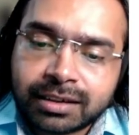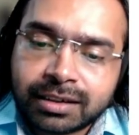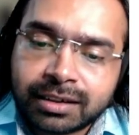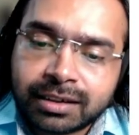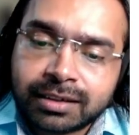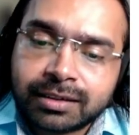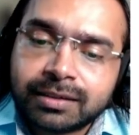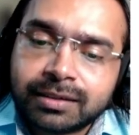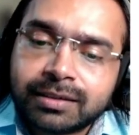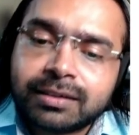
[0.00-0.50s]

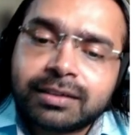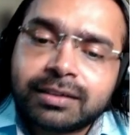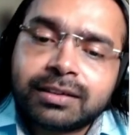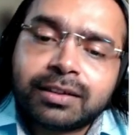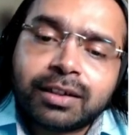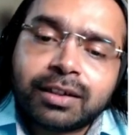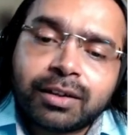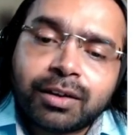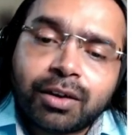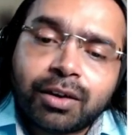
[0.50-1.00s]
the
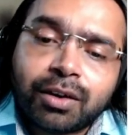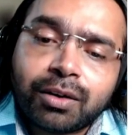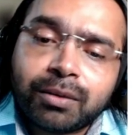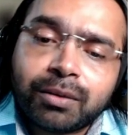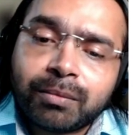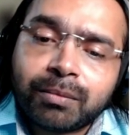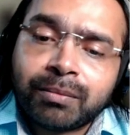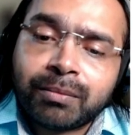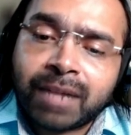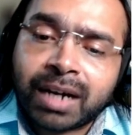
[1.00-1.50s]

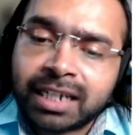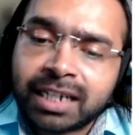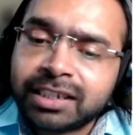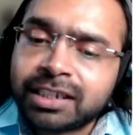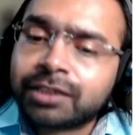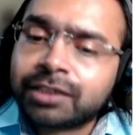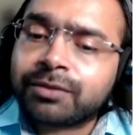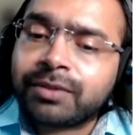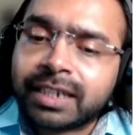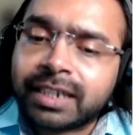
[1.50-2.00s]

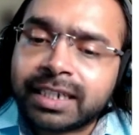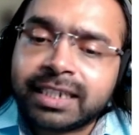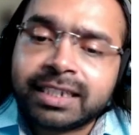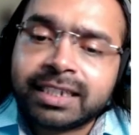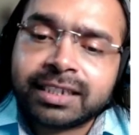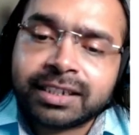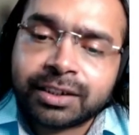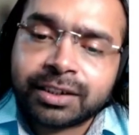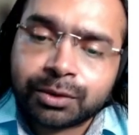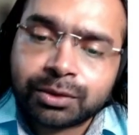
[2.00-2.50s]
malicious query
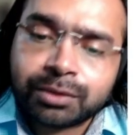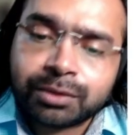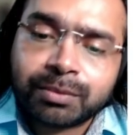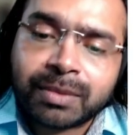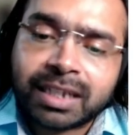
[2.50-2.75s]
is used,